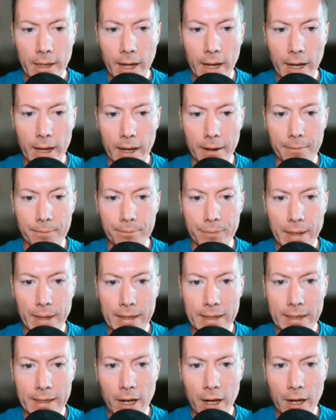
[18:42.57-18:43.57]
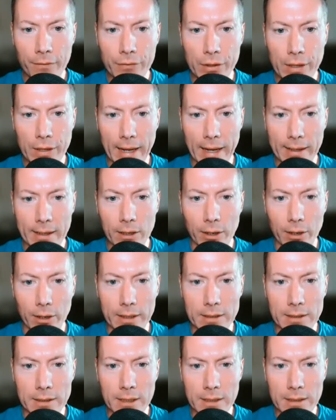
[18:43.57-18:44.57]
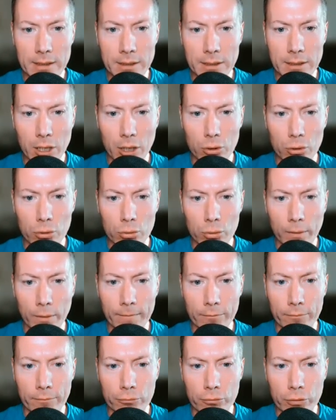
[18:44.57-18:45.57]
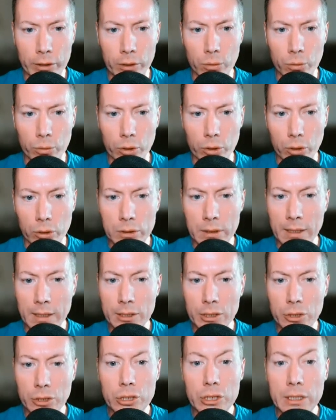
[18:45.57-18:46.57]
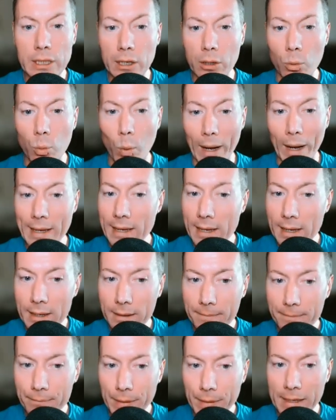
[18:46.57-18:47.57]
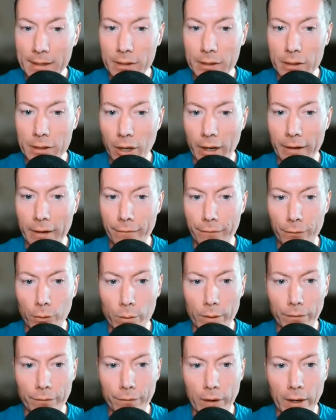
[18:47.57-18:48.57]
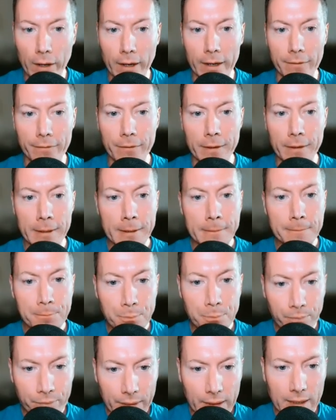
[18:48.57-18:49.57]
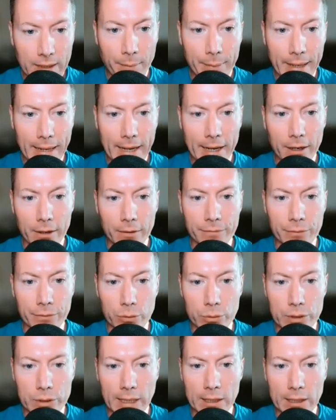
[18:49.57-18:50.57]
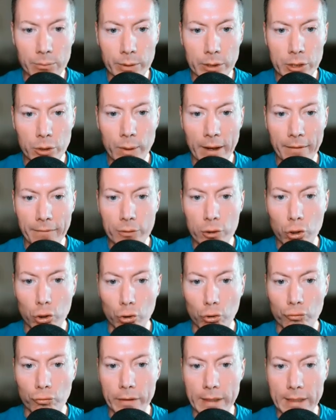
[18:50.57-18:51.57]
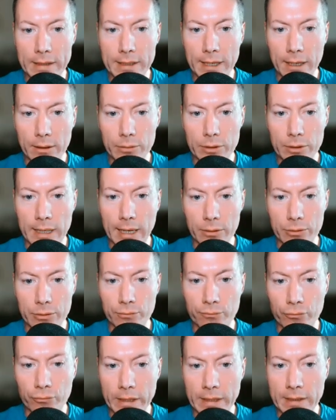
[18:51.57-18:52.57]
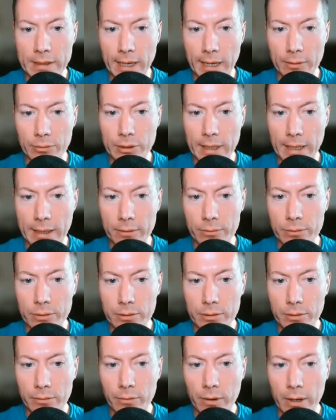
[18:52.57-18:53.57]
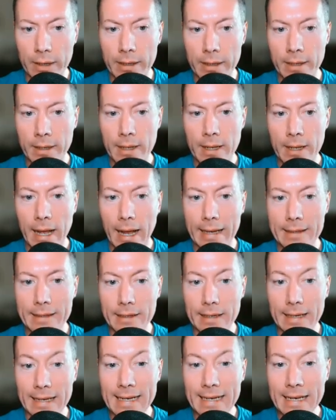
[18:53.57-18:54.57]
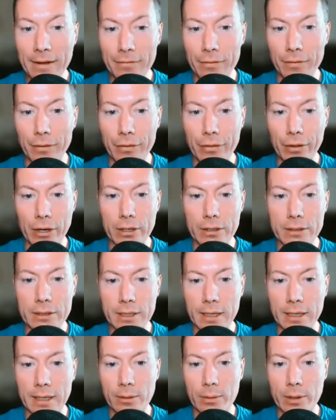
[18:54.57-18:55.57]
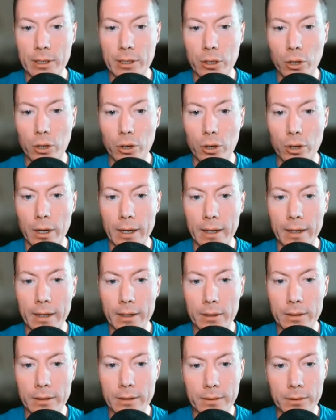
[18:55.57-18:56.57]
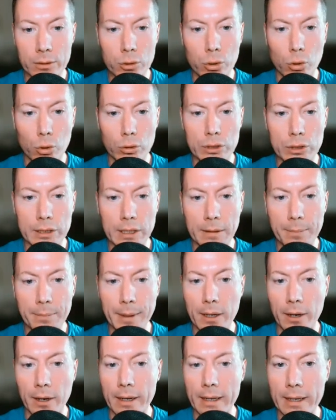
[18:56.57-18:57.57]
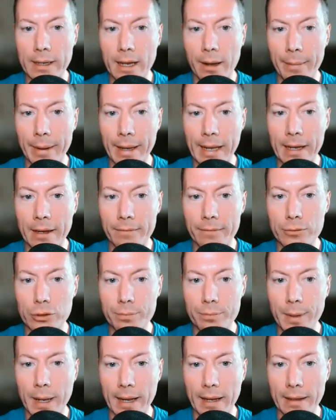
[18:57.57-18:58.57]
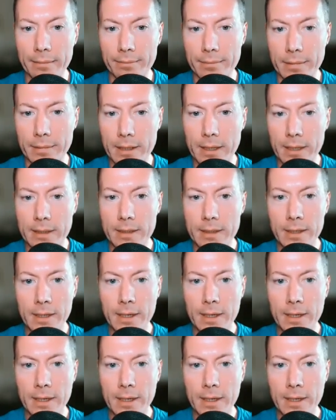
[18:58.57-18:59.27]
And then after that, guys, there's no real news. Unless you're still awake, then at 9:45, coming out of New Zealand, we do have core retail sales and retail sales. All right. And at 11:30, we've got core CPI coming out of Japan. Okay.